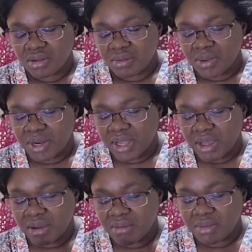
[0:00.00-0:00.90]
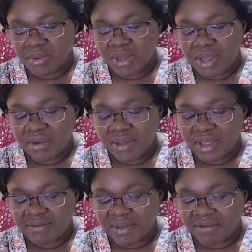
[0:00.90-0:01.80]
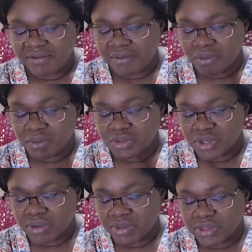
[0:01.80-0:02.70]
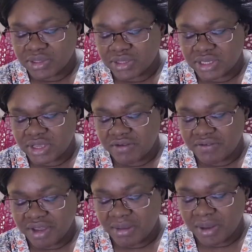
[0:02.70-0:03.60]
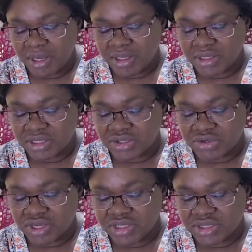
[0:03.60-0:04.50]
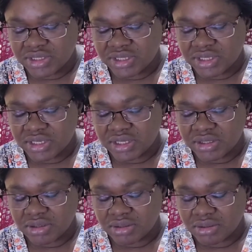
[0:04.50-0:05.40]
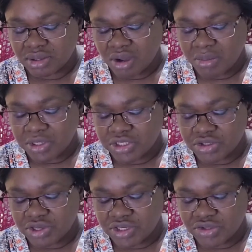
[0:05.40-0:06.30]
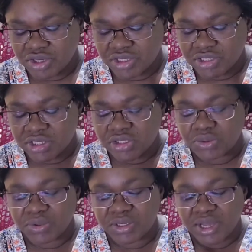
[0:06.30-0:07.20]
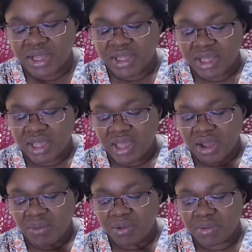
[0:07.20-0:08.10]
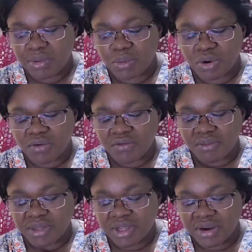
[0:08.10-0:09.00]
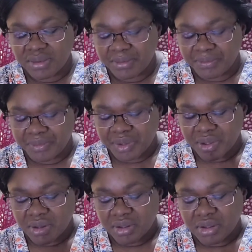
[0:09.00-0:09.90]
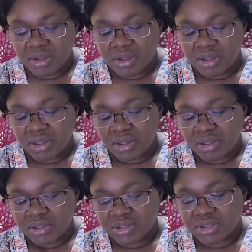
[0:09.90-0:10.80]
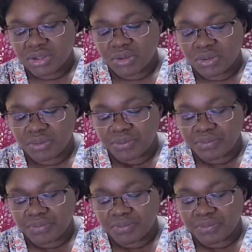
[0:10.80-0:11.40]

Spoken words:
when I come, well, I will have my phone, so I will see if anybody's interested and how much you're interested in doing that, and we will work from there. So